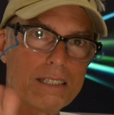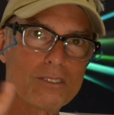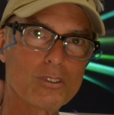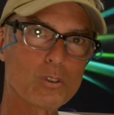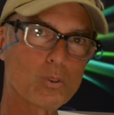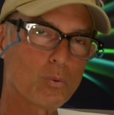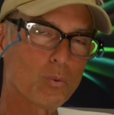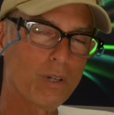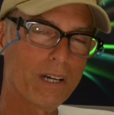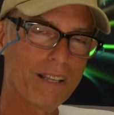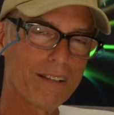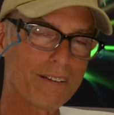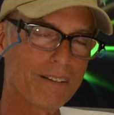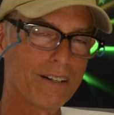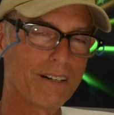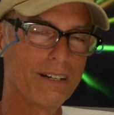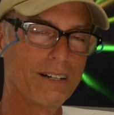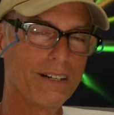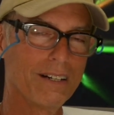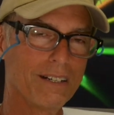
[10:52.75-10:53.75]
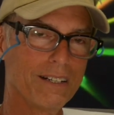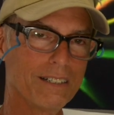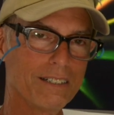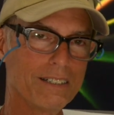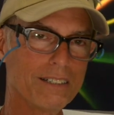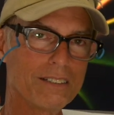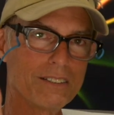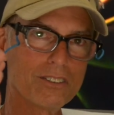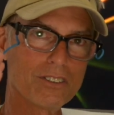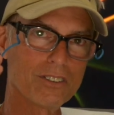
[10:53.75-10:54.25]
It's the weather.
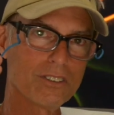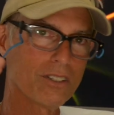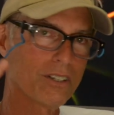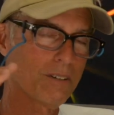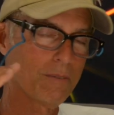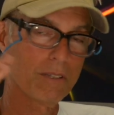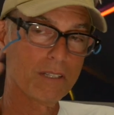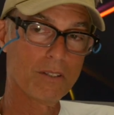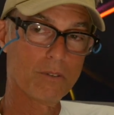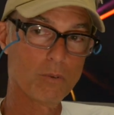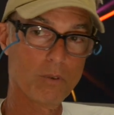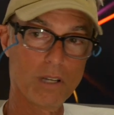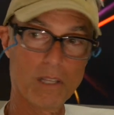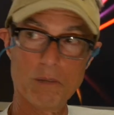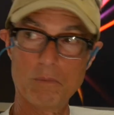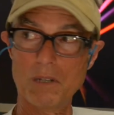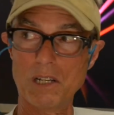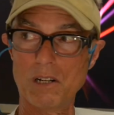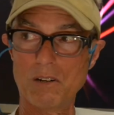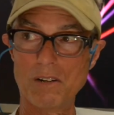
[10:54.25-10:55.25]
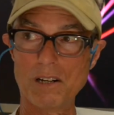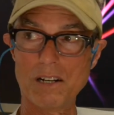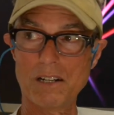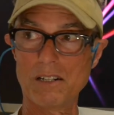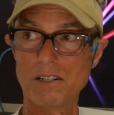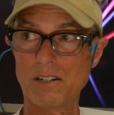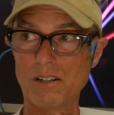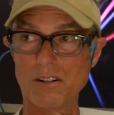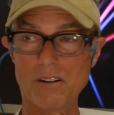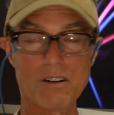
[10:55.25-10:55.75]
So I mean, the weathermen around
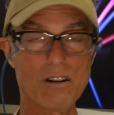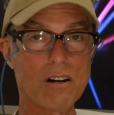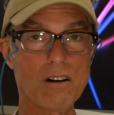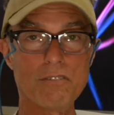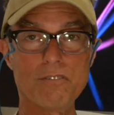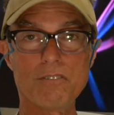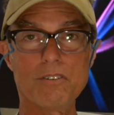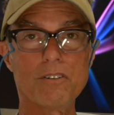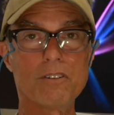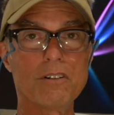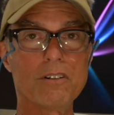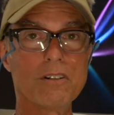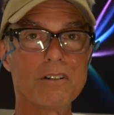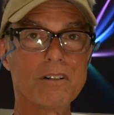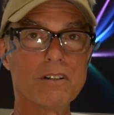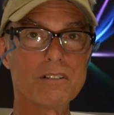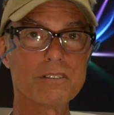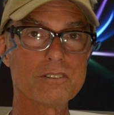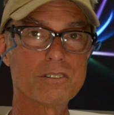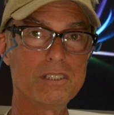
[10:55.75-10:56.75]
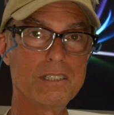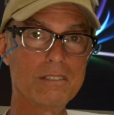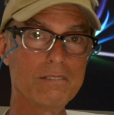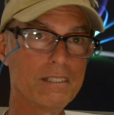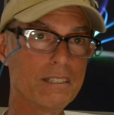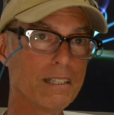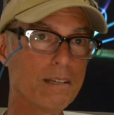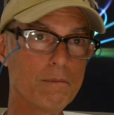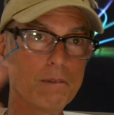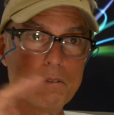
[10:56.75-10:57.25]
here are awful on
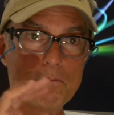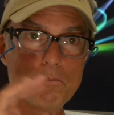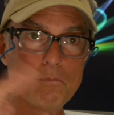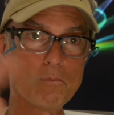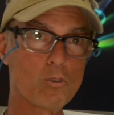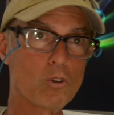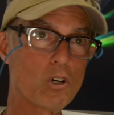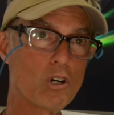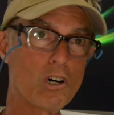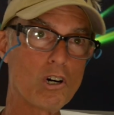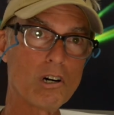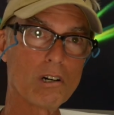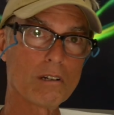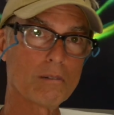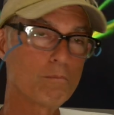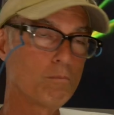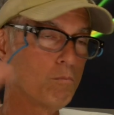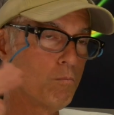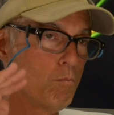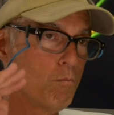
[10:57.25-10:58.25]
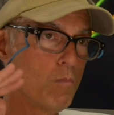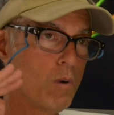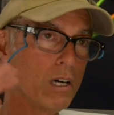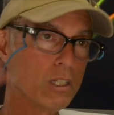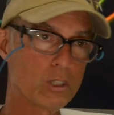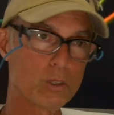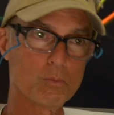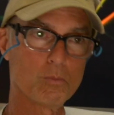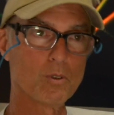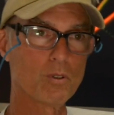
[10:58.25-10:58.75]
TV. They've been wrong
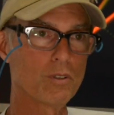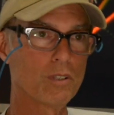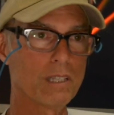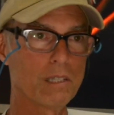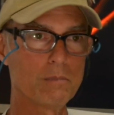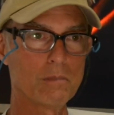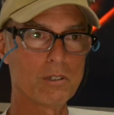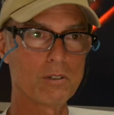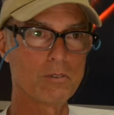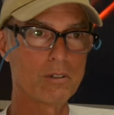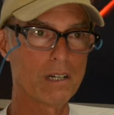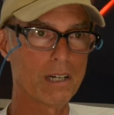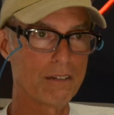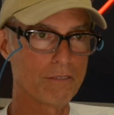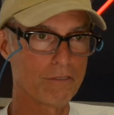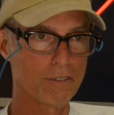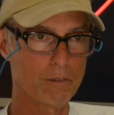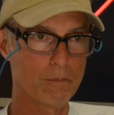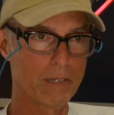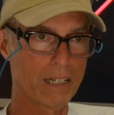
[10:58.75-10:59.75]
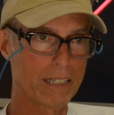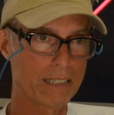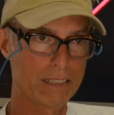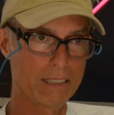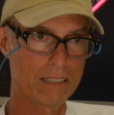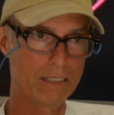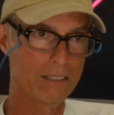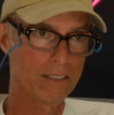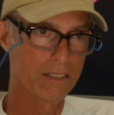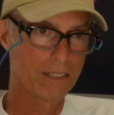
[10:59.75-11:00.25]
much more than they've been right for about a
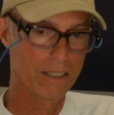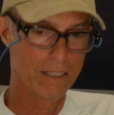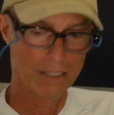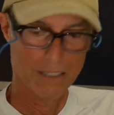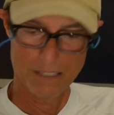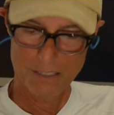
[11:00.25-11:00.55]
year now.